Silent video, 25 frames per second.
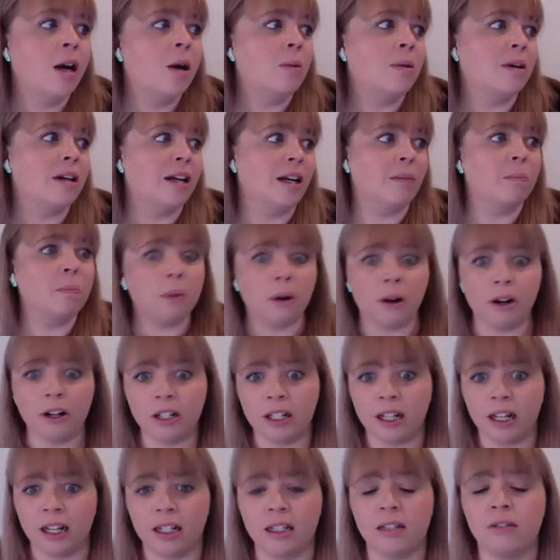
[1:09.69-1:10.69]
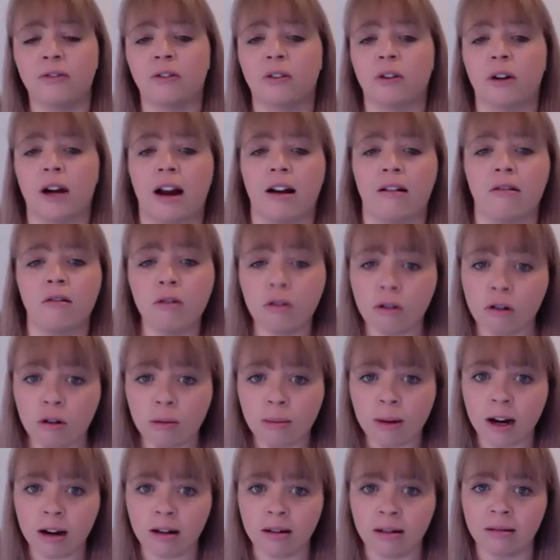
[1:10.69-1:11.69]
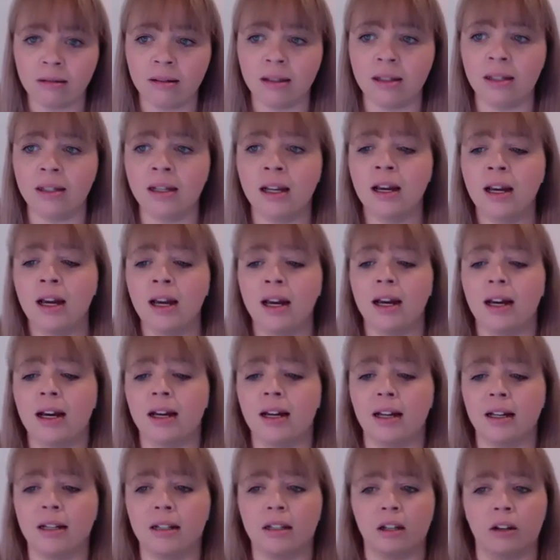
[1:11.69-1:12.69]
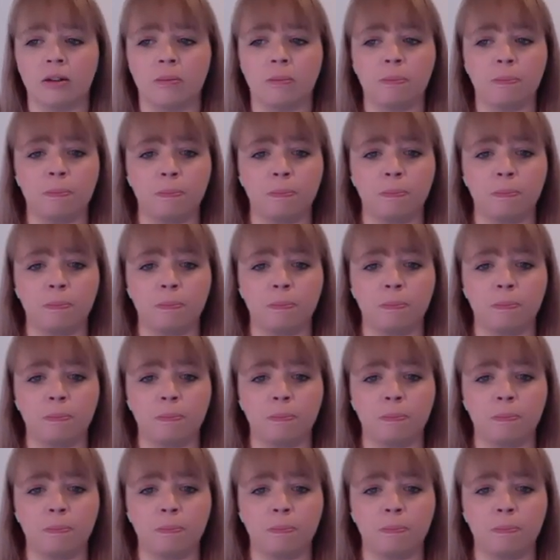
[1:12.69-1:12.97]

We need proteins for our hormones. So